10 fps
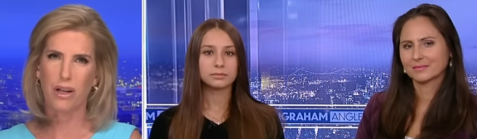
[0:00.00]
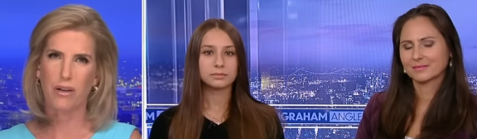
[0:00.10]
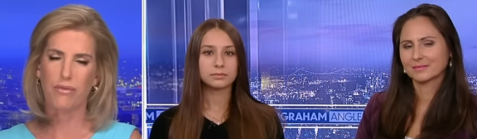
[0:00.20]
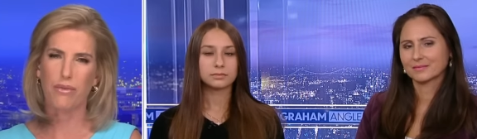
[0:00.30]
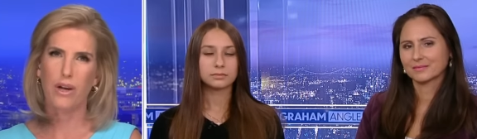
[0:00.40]

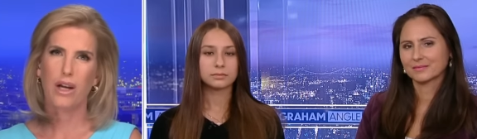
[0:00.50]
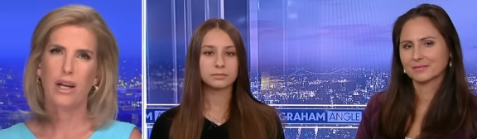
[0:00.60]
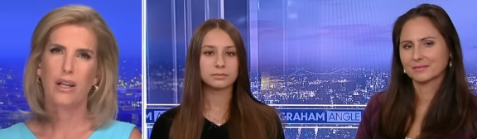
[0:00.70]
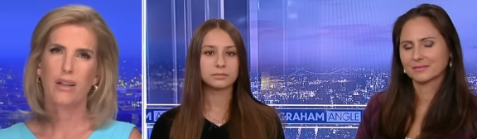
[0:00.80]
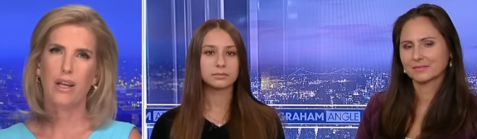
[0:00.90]
Speaker 1: if
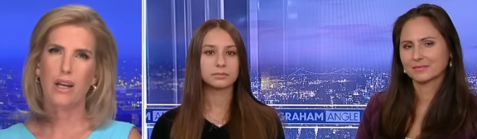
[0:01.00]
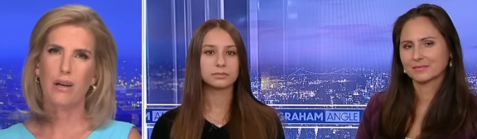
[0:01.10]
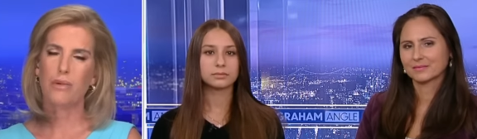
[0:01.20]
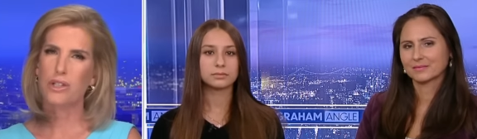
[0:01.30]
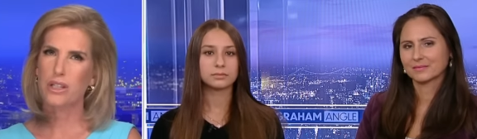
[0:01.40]
the
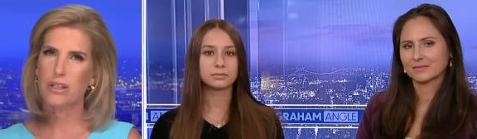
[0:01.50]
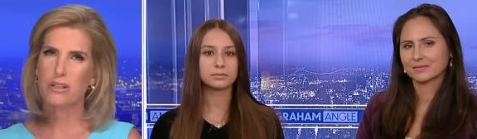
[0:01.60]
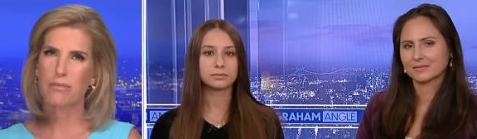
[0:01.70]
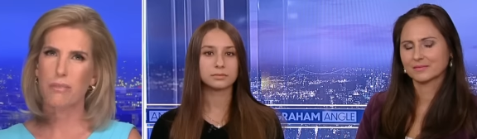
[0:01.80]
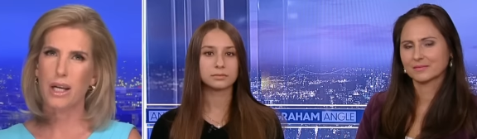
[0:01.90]

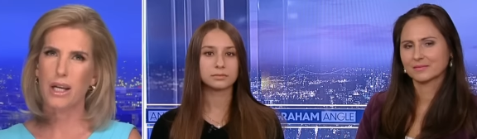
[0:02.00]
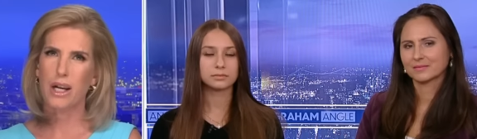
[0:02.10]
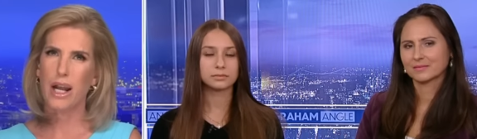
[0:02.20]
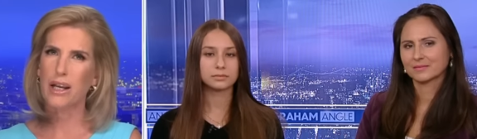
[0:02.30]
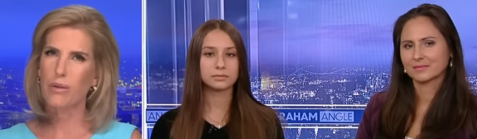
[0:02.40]
images made
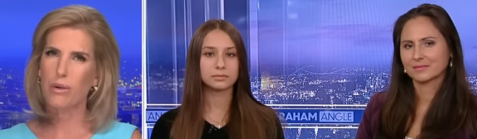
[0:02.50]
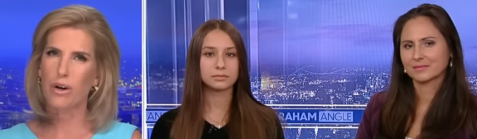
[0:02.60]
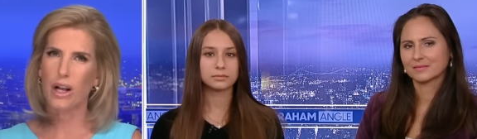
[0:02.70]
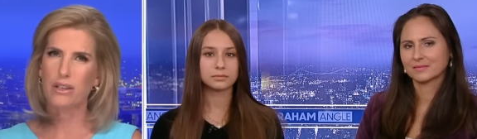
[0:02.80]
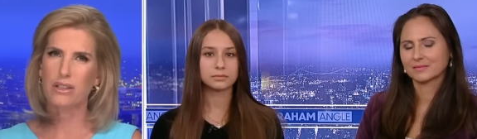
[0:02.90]
it
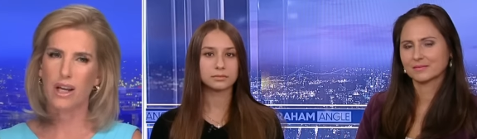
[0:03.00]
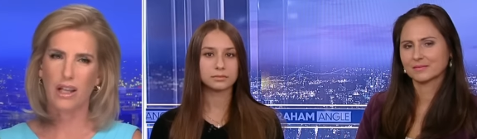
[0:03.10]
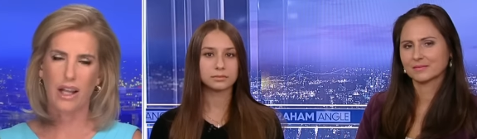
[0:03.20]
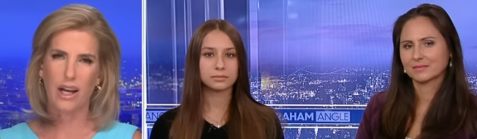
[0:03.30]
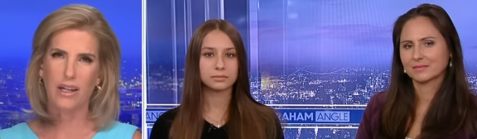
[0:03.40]
anywhere else
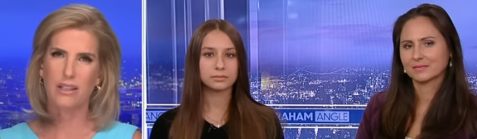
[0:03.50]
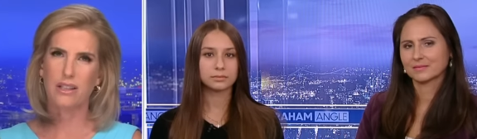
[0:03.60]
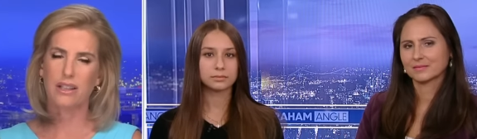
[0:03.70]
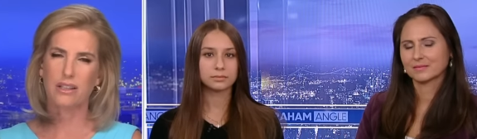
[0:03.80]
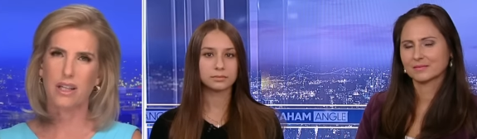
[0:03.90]
online to
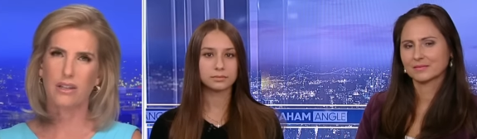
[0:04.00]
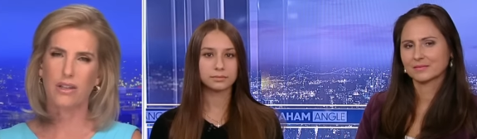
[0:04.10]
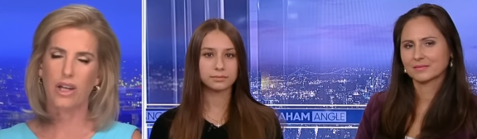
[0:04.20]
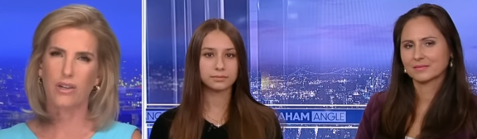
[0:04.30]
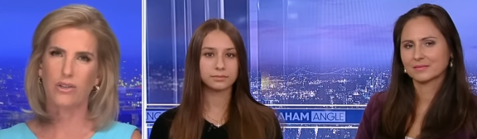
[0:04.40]
the extent
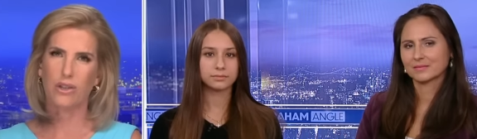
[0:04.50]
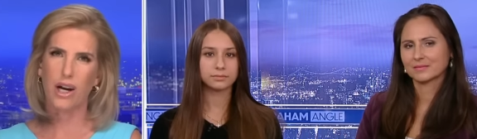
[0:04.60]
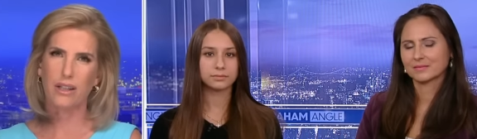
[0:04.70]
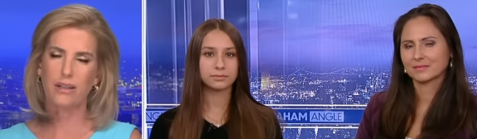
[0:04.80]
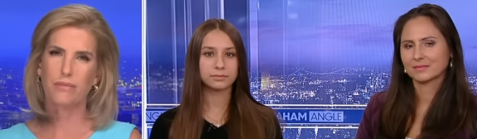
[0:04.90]
that they could
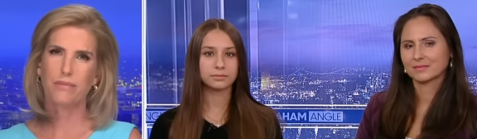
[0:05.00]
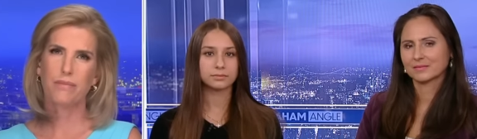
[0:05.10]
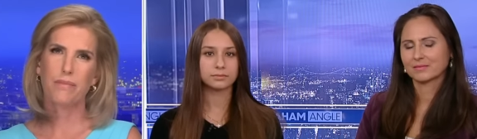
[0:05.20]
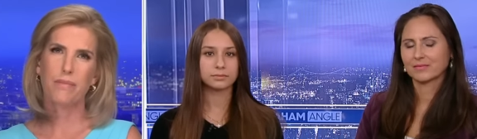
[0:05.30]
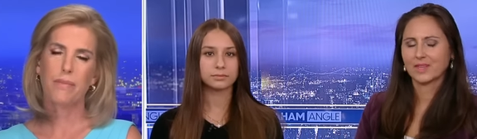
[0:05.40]
track them?
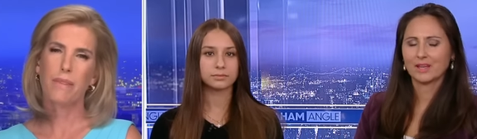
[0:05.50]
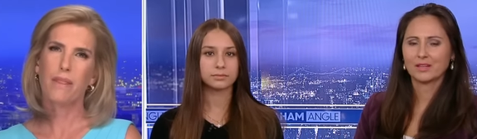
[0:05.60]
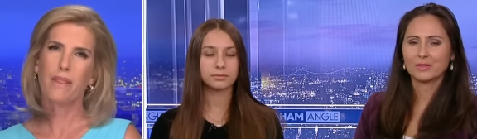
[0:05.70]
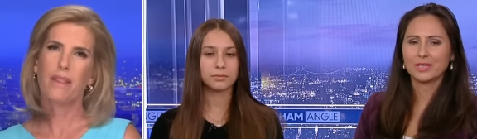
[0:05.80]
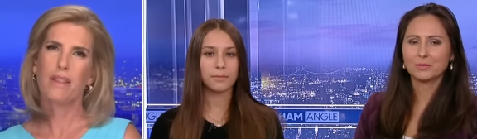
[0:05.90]

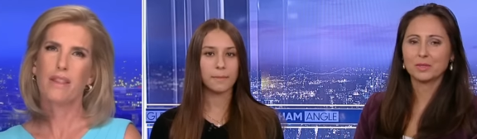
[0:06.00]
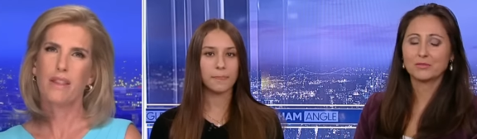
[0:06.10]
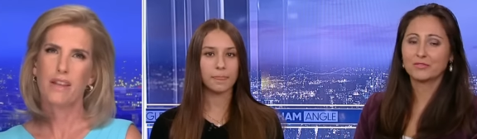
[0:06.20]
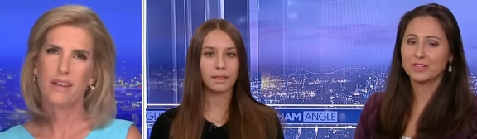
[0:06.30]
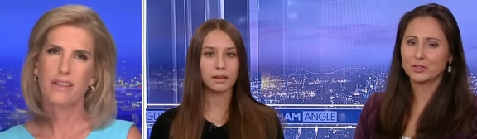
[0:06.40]
Speaker 2: Right, well,
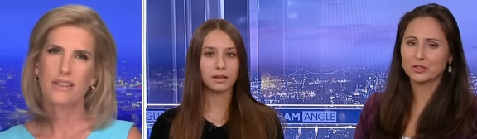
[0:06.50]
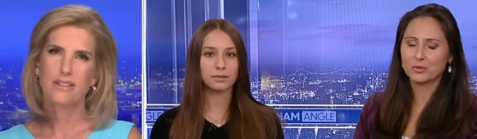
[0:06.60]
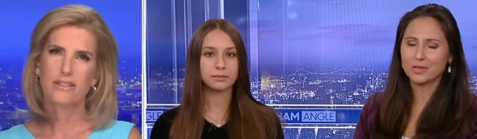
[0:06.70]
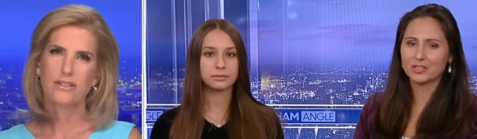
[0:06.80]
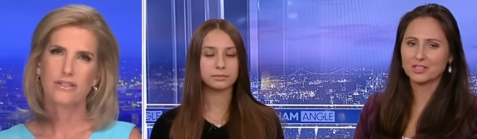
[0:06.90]
very good
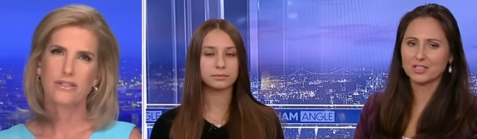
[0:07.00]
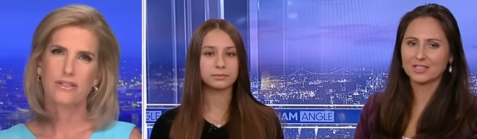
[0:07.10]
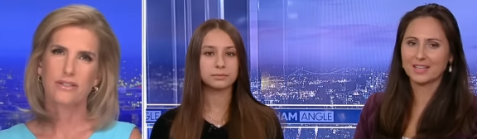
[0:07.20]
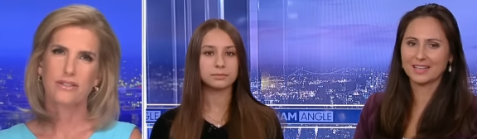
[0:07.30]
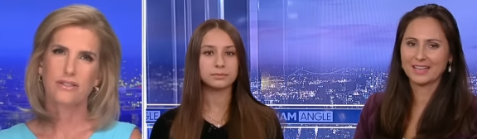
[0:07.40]

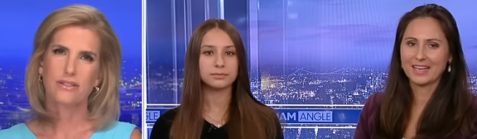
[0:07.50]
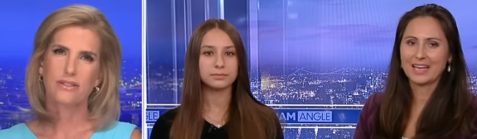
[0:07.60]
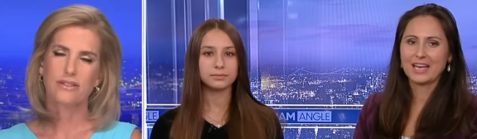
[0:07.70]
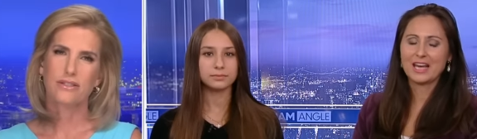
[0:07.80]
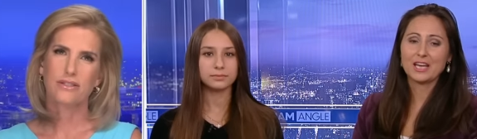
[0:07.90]
question.
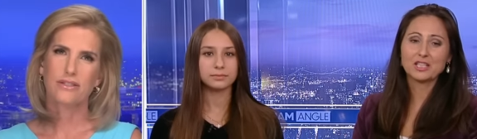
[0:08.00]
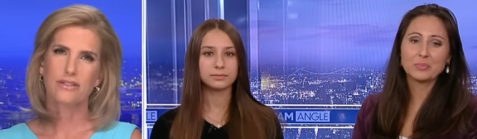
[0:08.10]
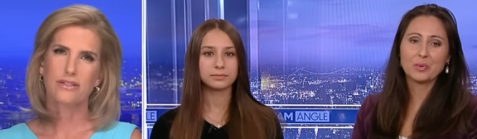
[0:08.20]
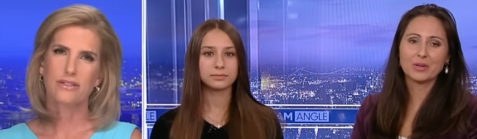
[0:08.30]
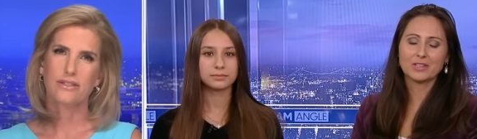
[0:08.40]
As
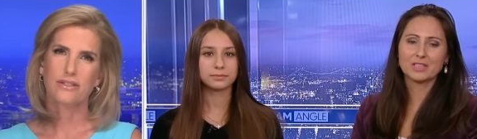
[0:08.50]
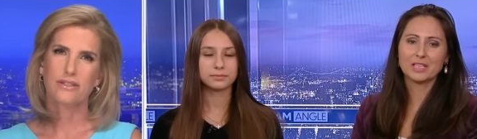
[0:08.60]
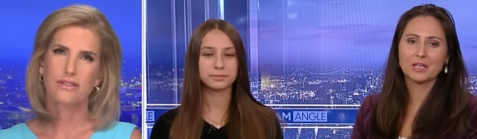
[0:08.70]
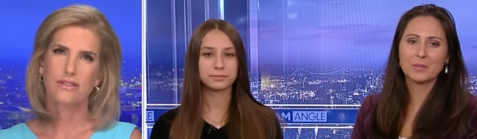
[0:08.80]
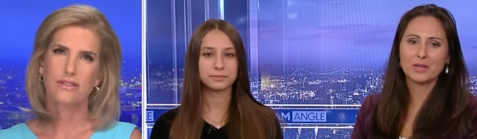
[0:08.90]
per the
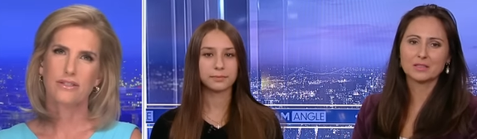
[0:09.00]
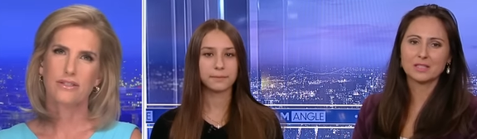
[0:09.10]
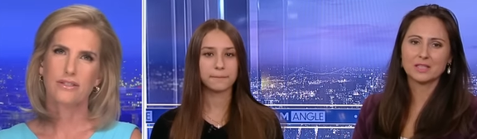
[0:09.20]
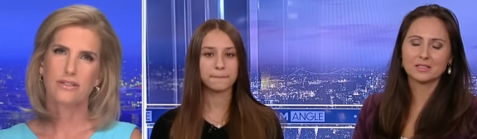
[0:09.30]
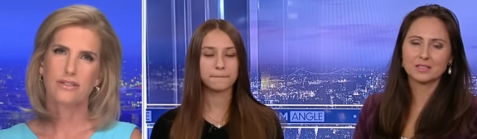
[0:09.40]
email
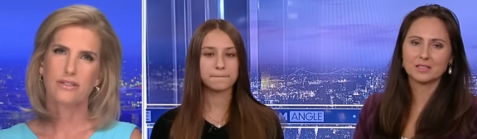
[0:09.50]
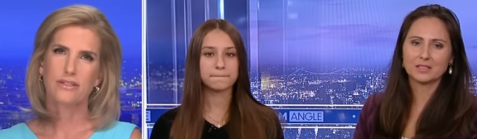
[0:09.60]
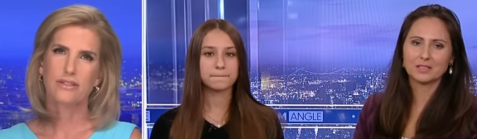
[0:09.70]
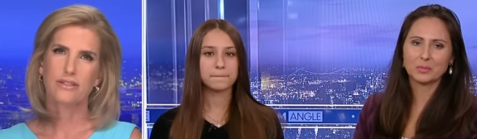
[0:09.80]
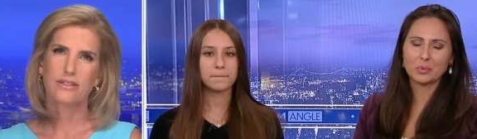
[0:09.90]
that
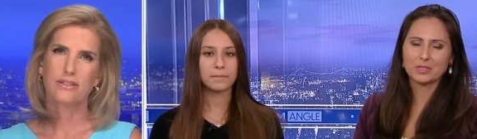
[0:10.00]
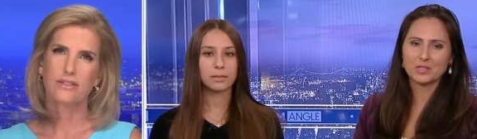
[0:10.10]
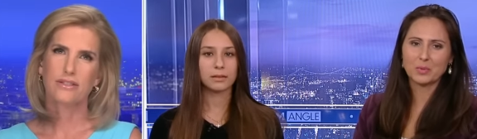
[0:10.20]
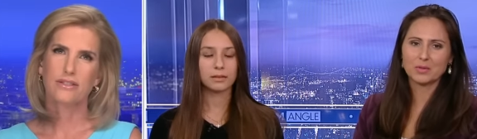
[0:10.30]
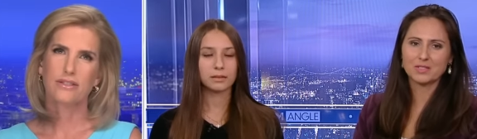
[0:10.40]
uh, the
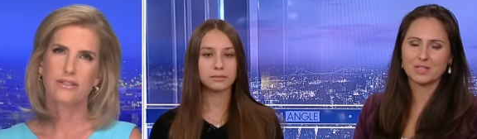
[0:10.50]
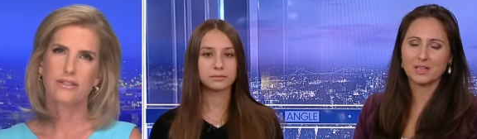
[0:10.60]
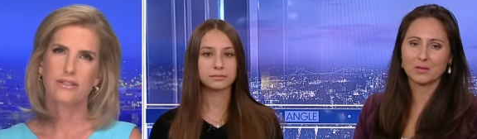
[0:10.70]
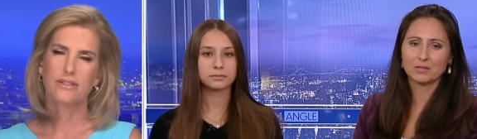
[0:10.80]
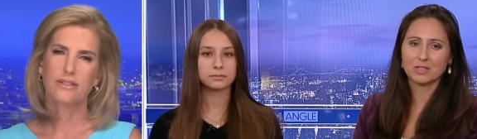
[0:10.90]
principal sent out, the